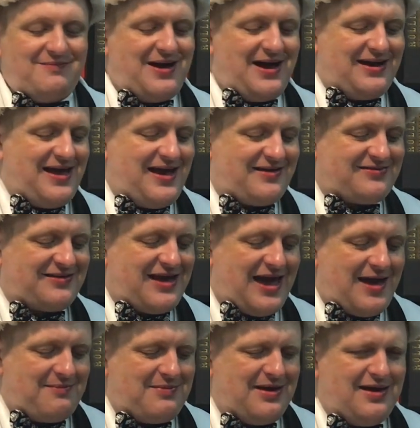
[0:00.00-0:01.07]
My next
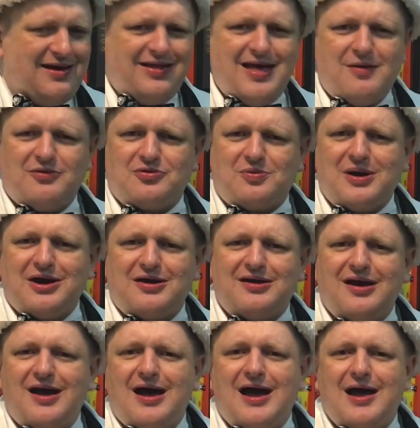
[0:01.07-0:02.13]
game, that was weird.
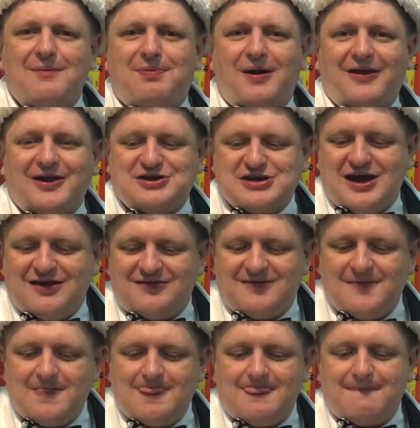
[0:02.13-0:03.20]
I apologize.
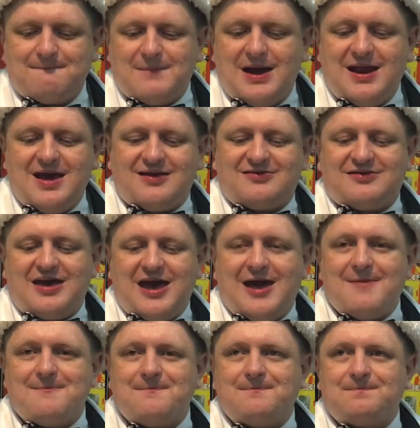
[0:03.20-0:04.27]
My next
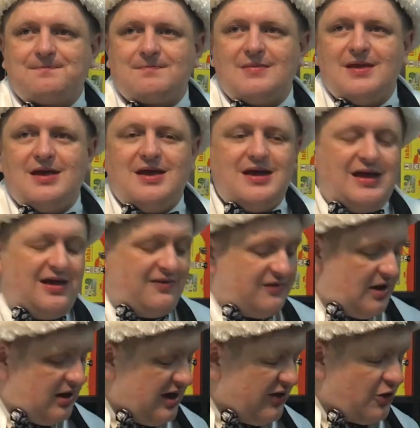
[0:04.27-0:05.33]
game is
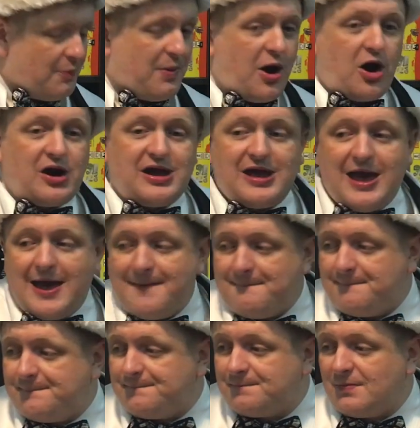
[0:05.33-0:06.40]
another party
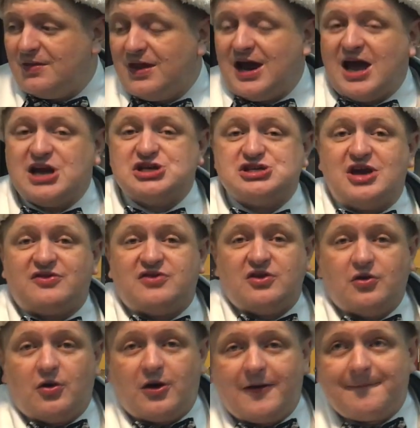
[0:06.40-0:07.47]
game that I just
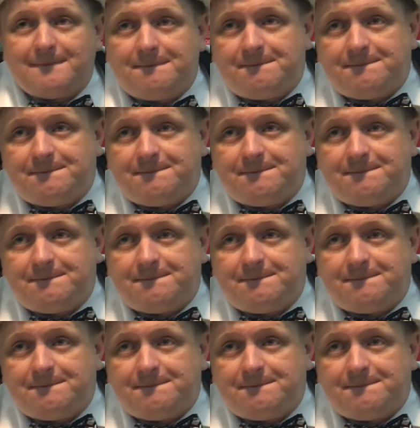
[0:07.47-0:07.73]
adore.